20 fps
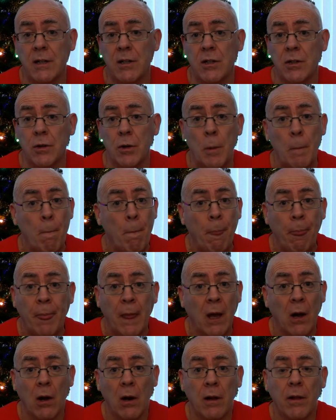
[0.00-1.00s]
So,
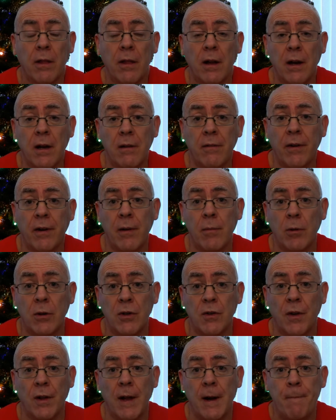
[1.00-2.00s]
Colin, thank you very much
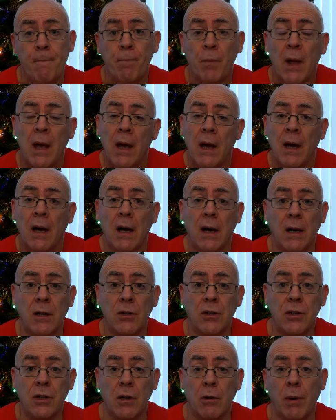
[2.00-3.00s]
for that.
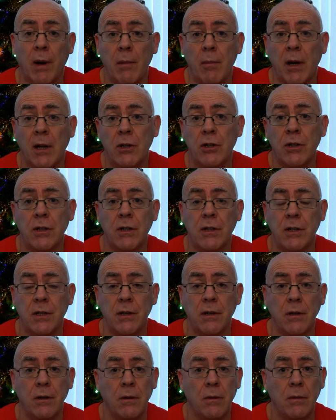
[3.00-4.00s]
Just a quick mention
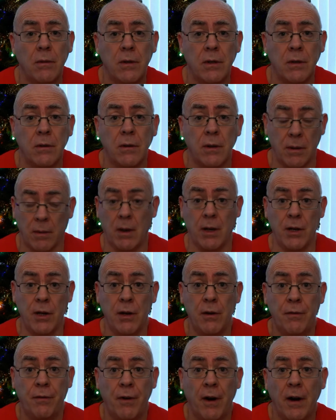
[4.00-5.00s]
to a
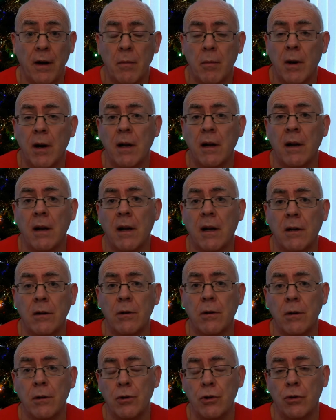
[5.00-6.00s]
new friend of mine, a lad
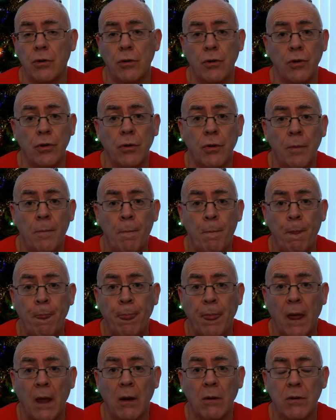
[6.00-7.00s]
called Jojo,
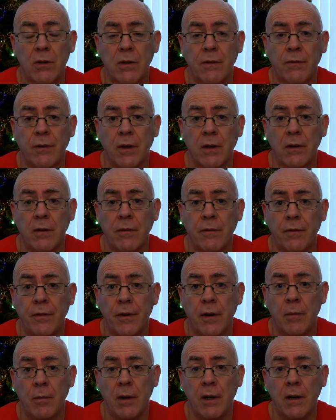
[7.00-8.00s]
who was up for the
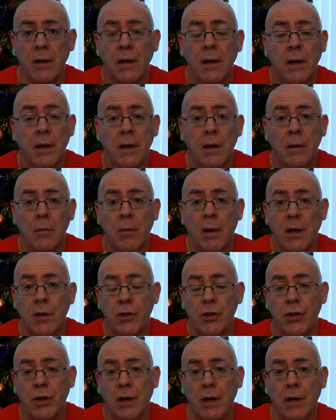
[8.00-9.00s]
Dunfermline
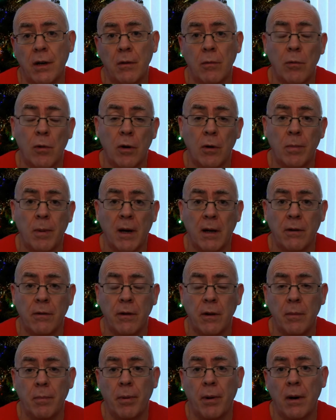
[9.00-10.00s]
match. Walked back through
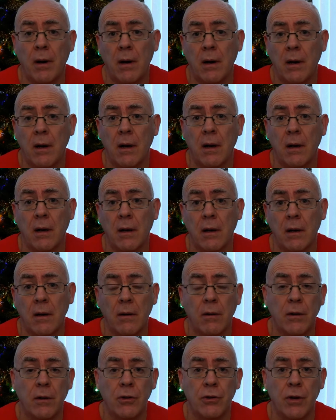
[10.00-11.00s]
the park,
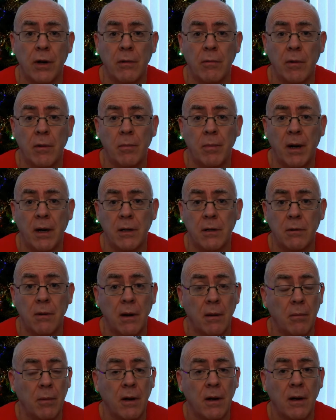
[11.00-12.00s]
got the train with him back to
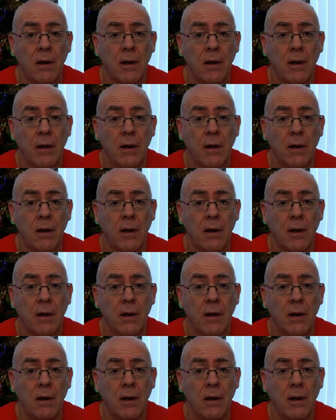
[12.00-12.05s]
Edinburgh.